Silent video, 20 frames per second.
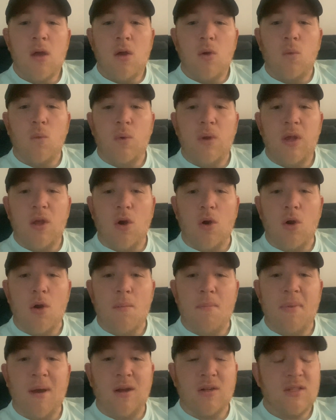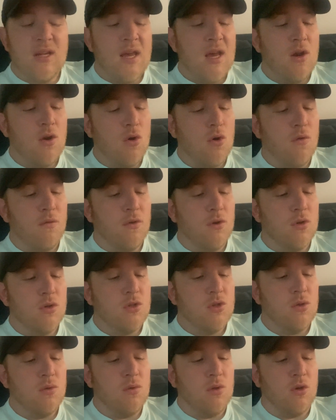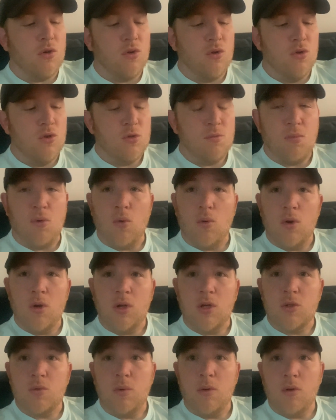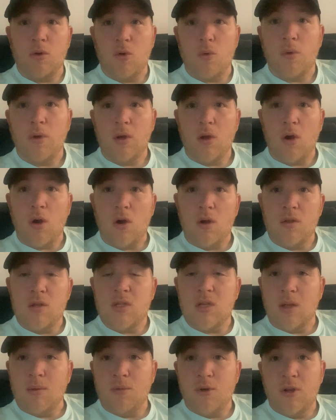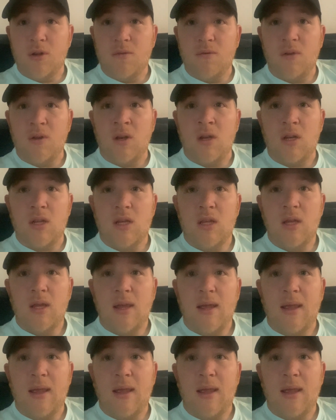We are about to head over to the cruise port because we are going on Celebrity Infinity,